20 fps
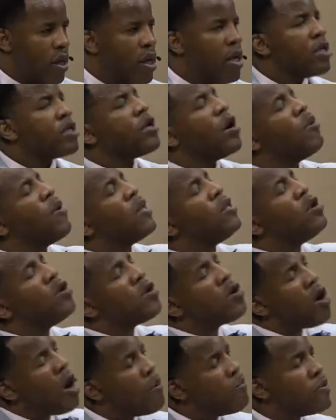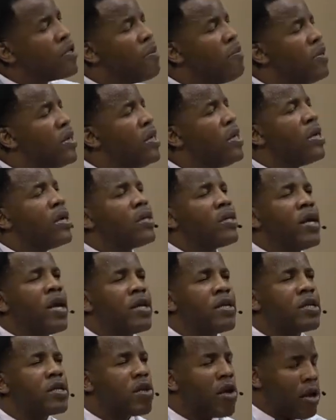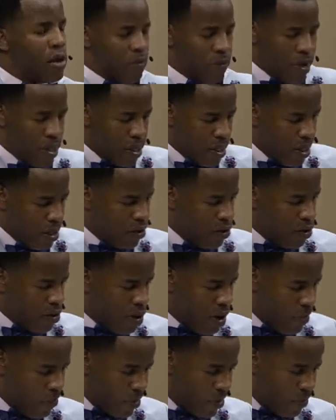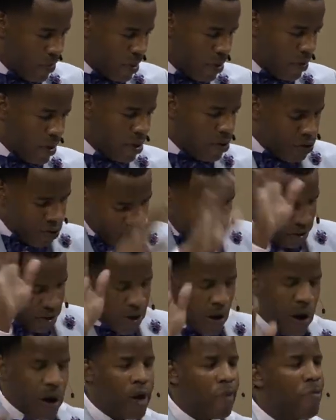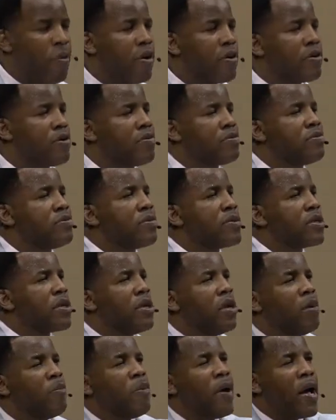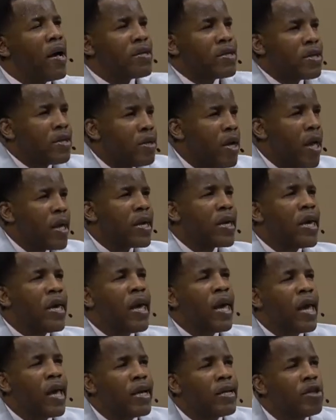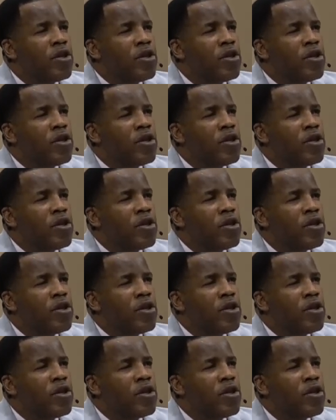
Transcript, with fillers: So when you come to me and then, well, now you come to me, well, you talk about, Pastor, I can't